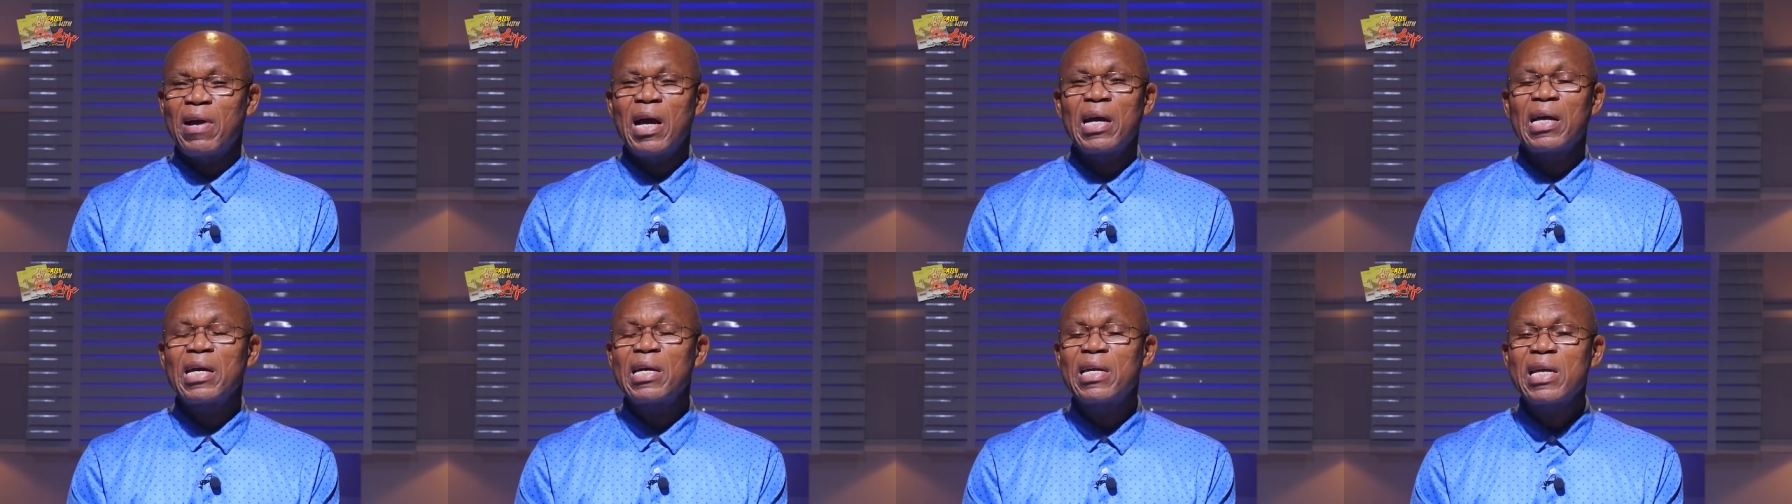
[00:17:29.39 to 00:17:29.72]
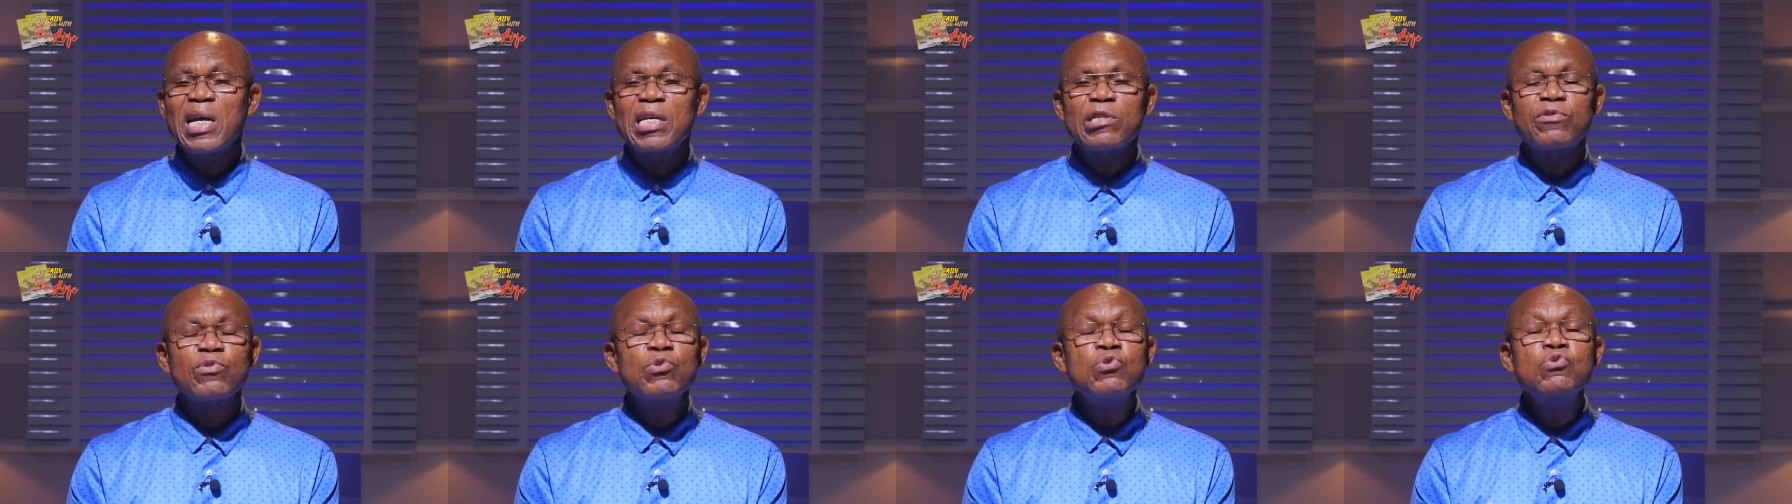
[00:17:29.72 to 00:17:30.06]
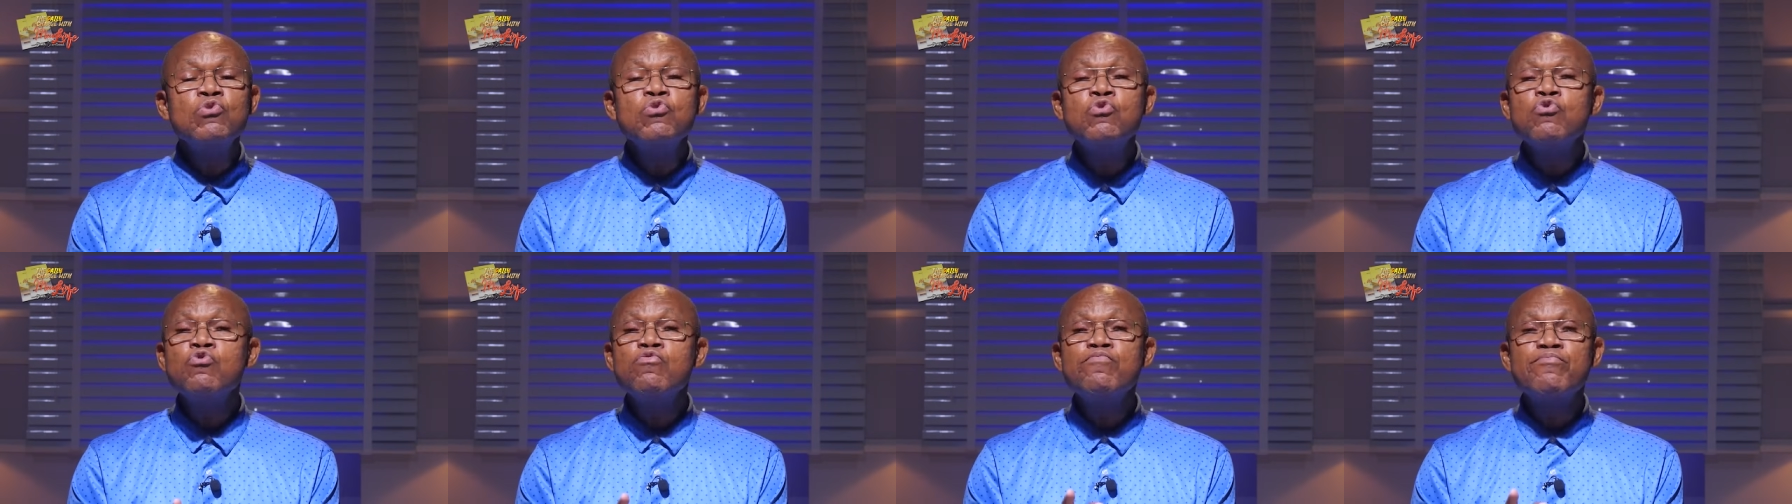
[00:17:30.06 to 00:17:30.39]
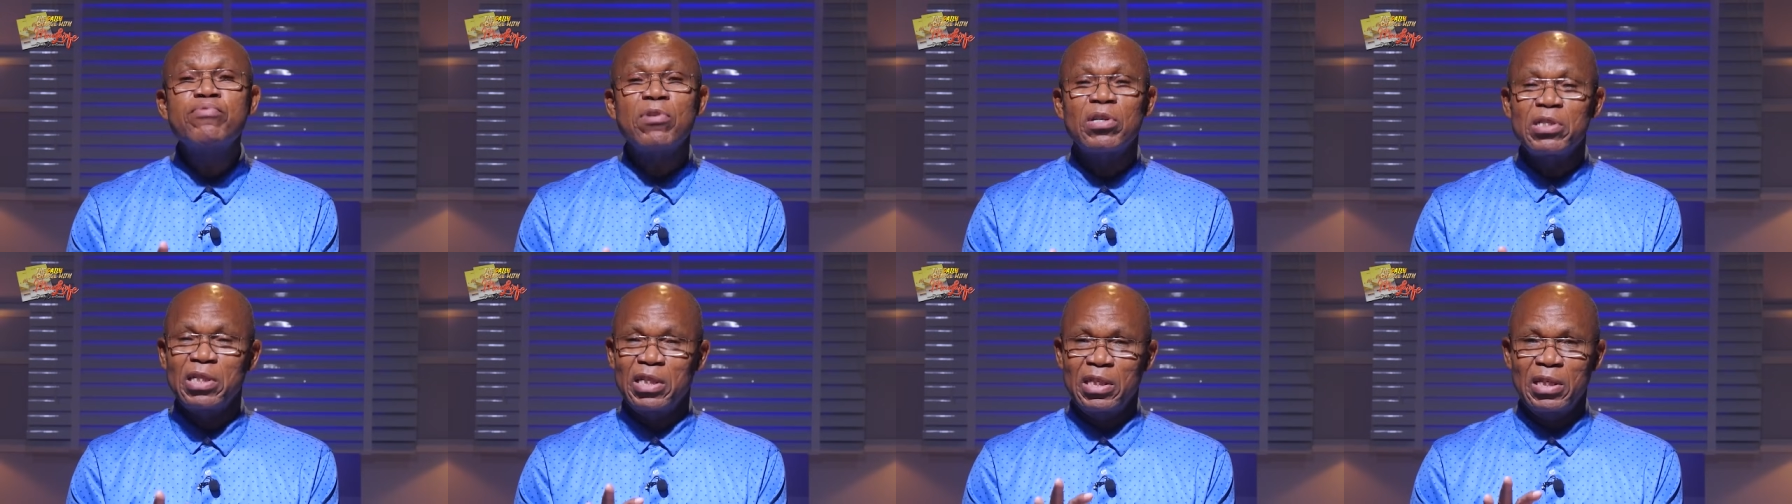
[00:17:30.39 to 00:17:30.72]
and cares for
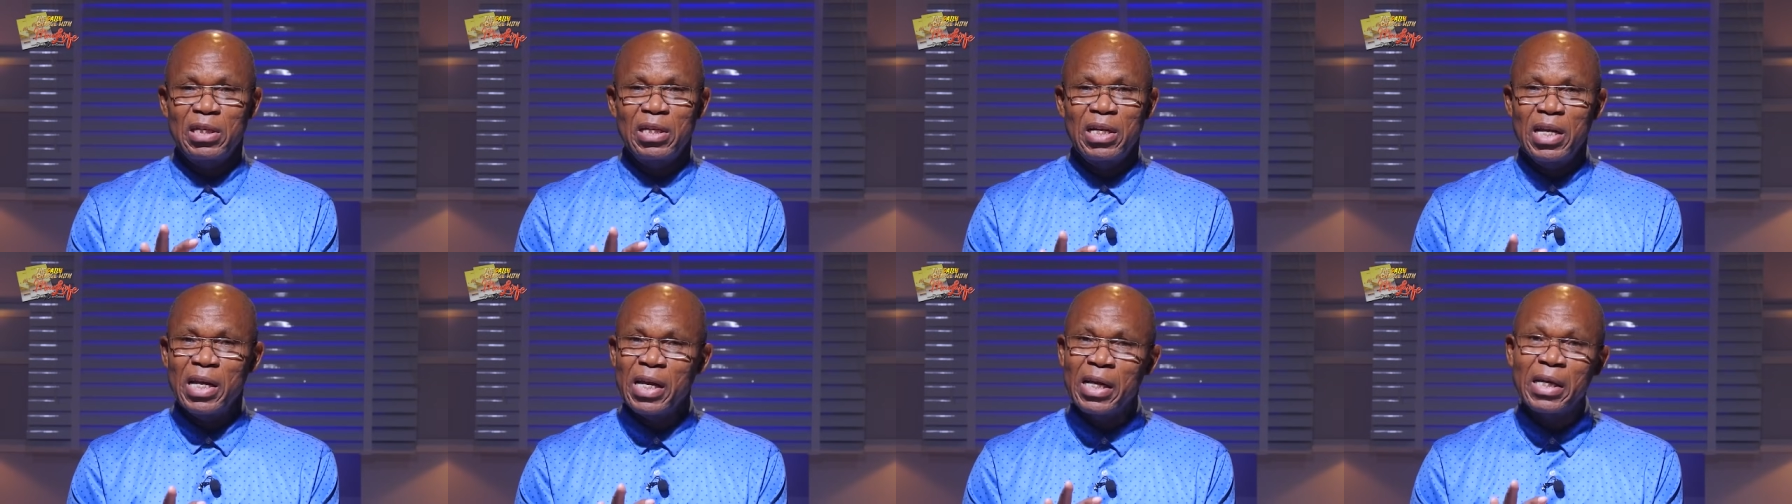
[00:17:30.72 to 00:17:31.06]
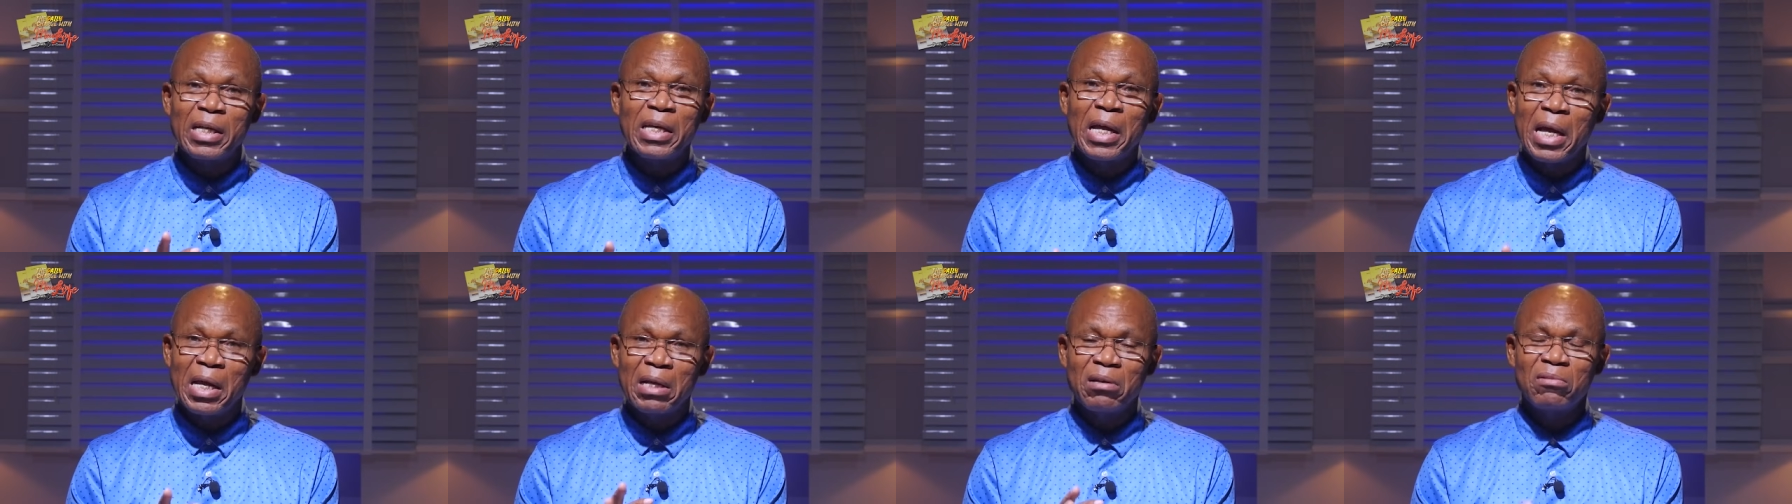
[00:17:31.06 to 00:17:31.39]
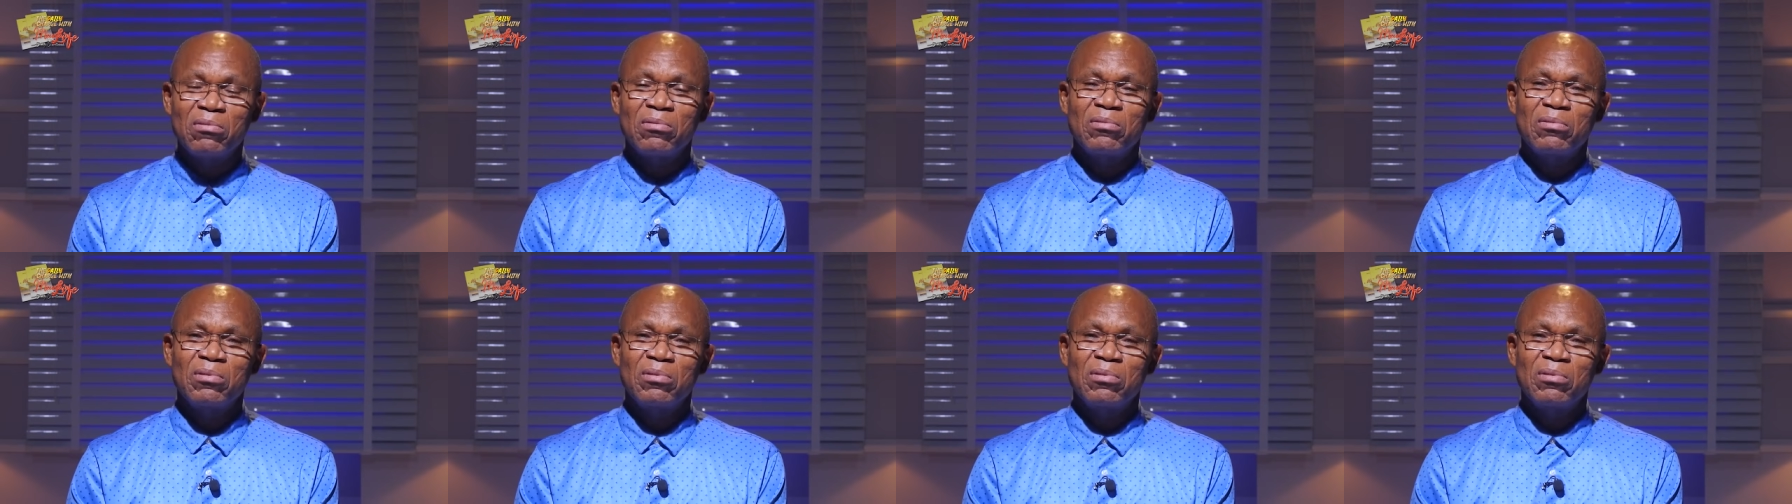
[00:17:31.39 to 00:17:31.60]
nobody again.